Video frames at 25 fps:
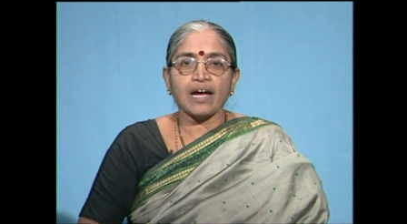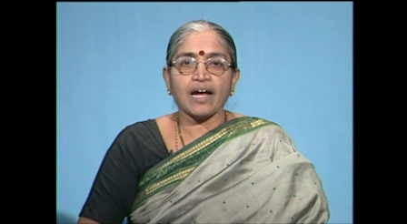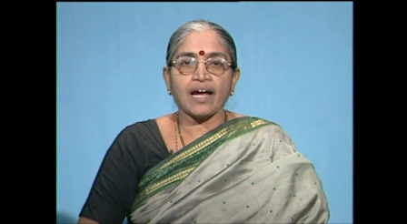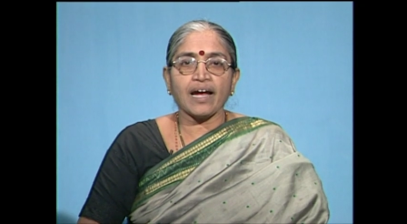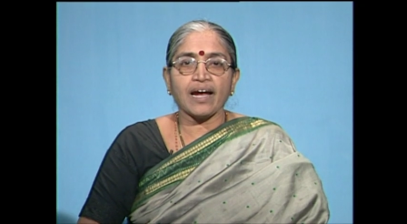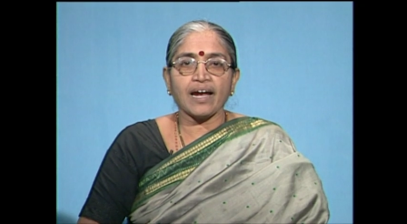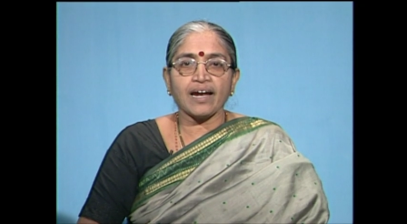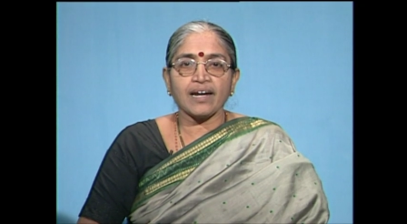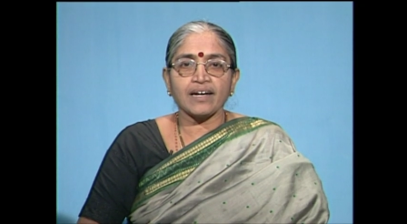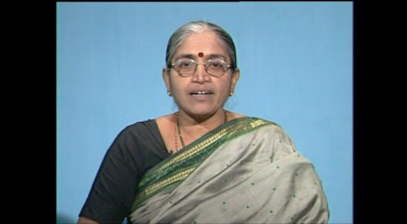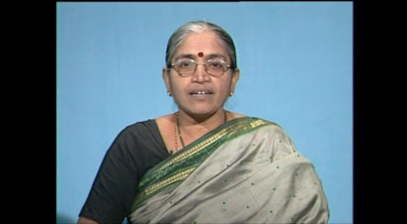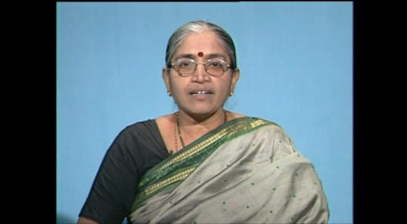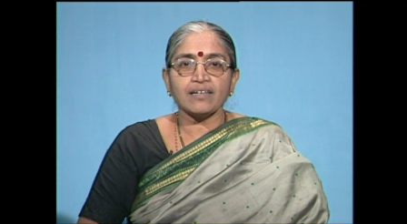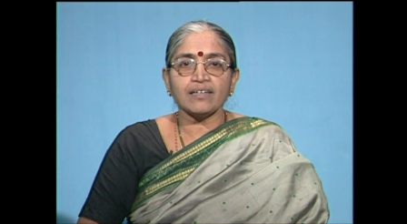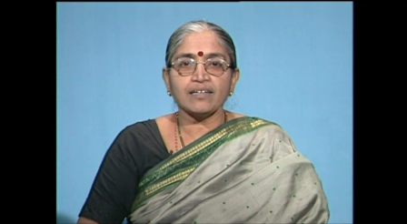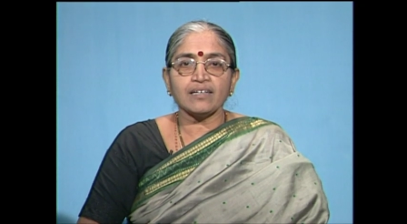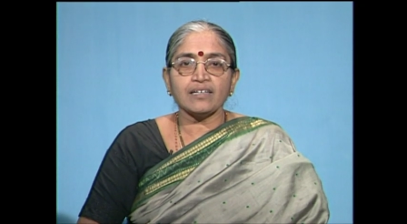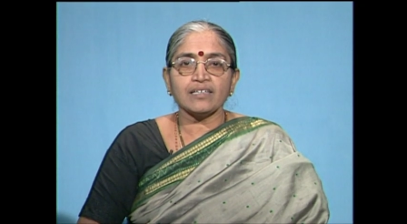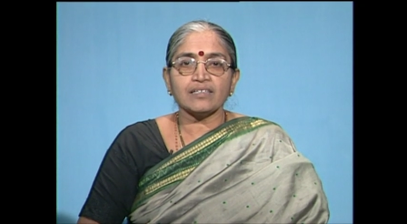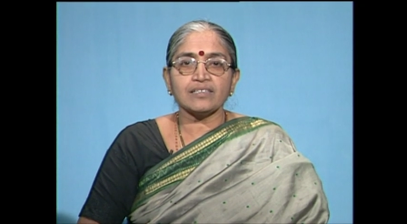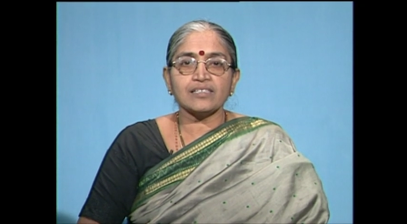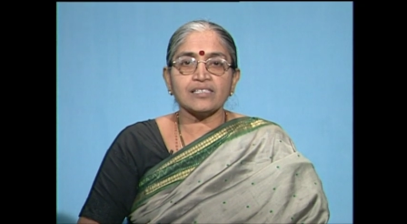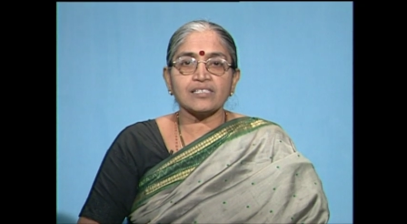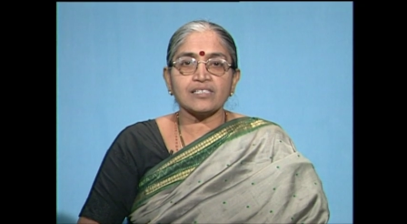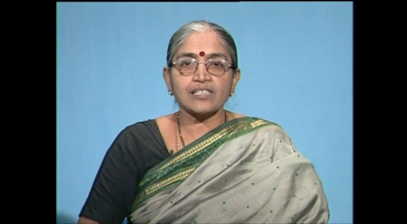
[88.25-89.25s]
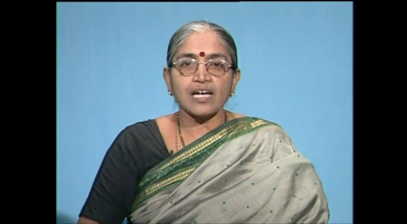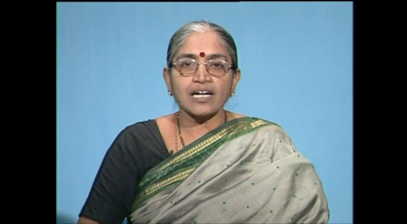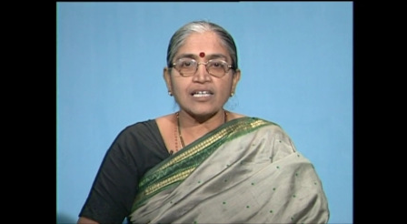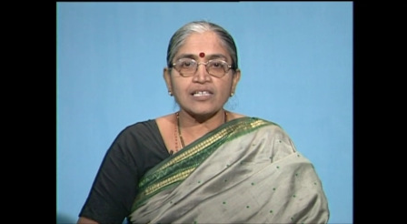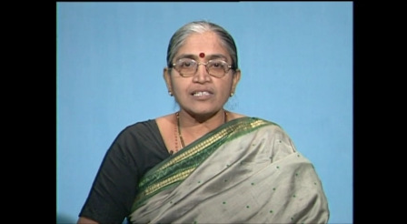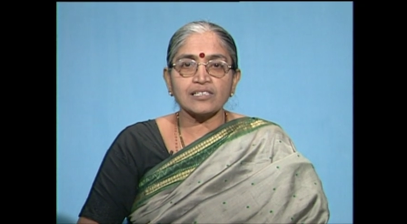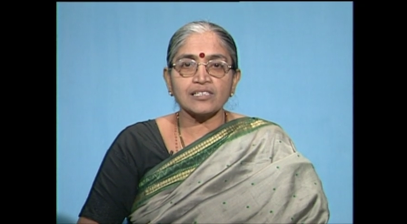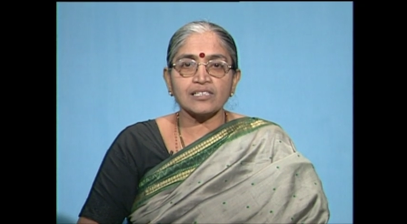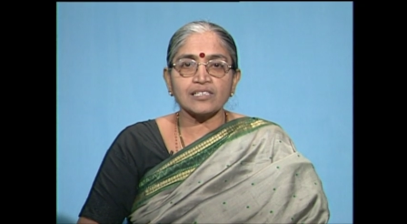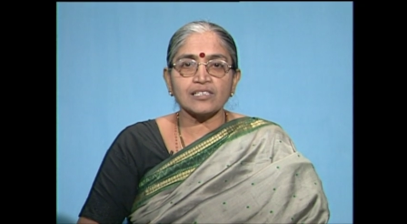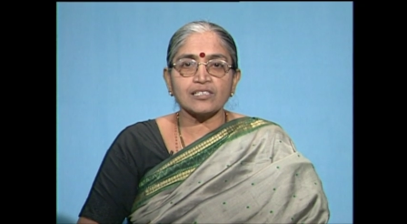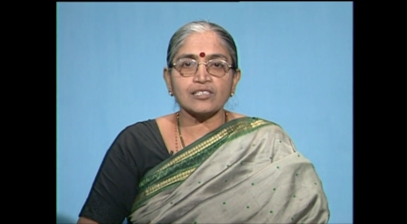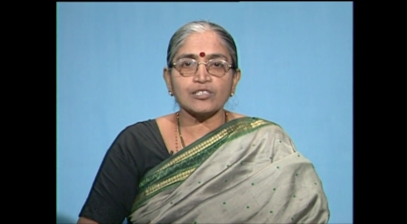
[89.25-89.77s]
and the
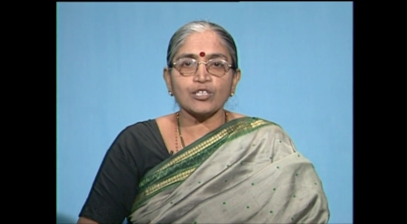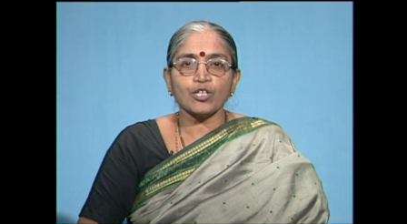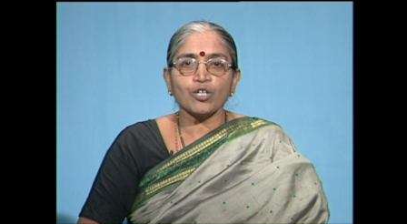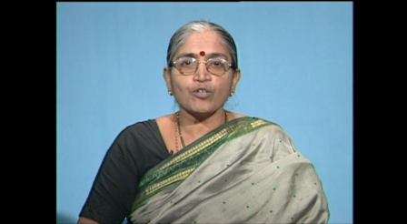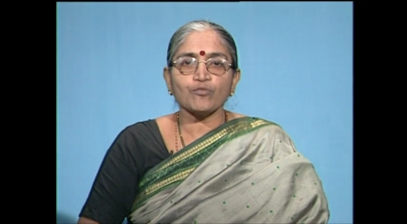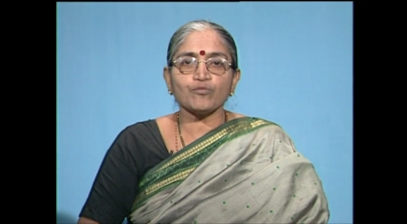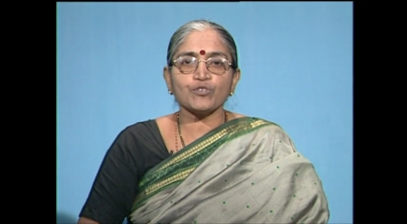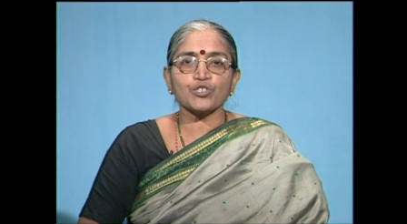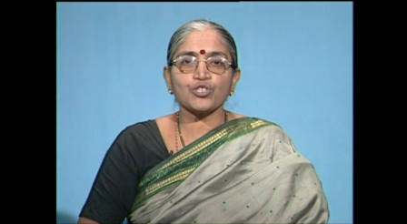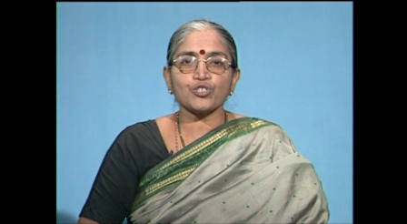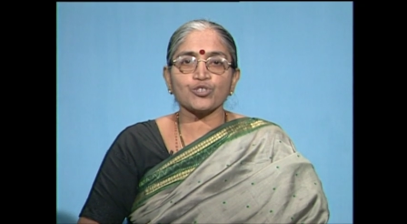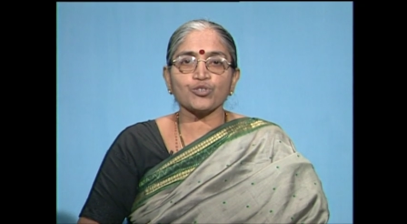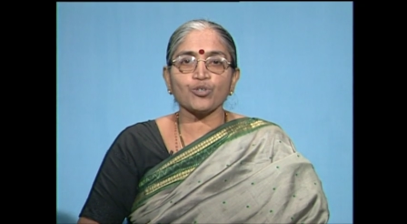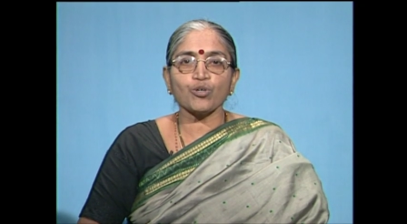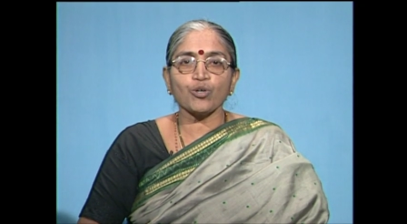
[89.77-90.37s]
success which